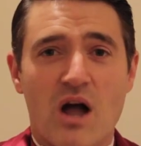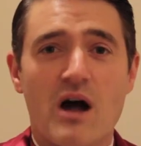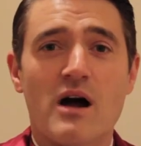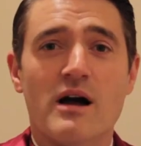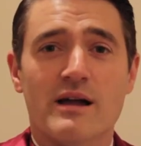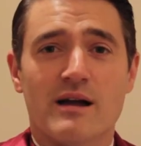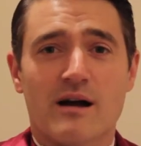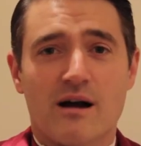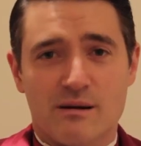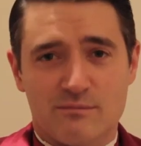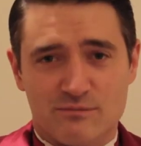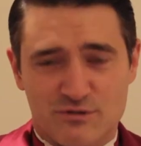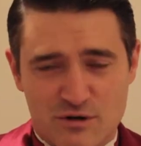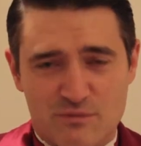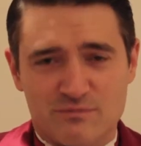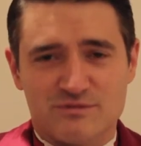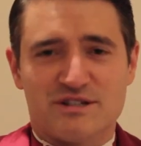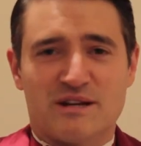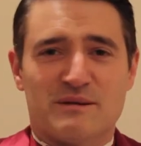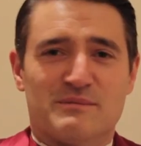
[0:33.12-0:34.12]
Hi, I'm
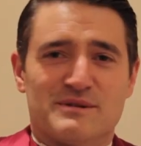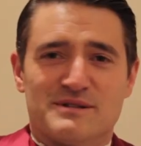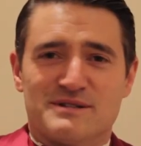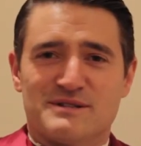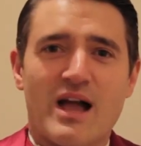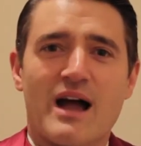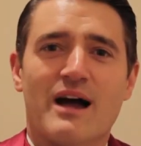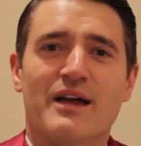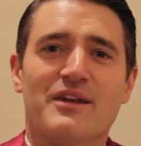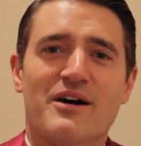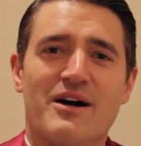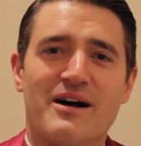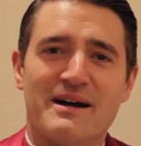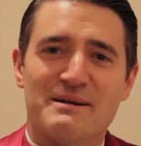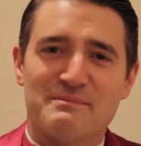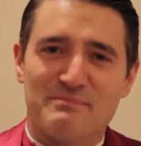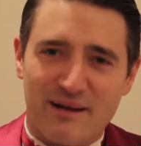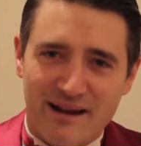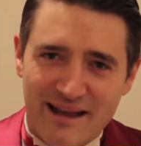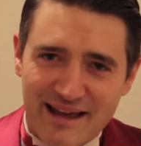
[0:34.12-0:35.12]
Tom Chambers, and
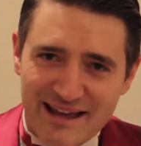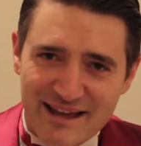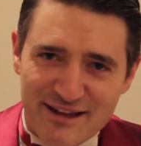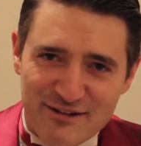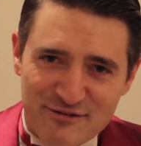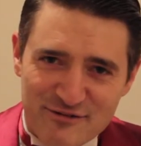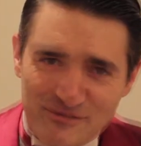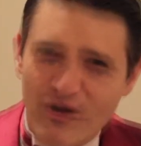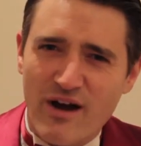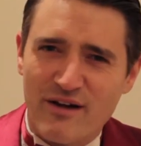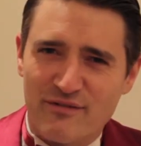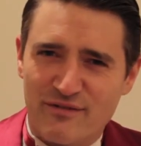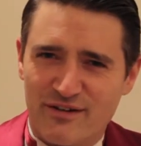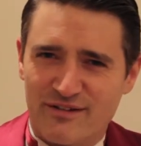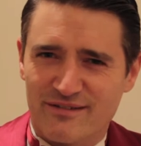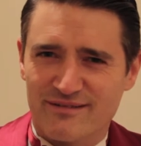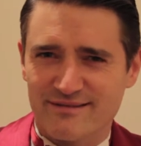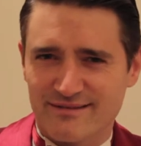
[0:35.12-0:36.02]
I play Private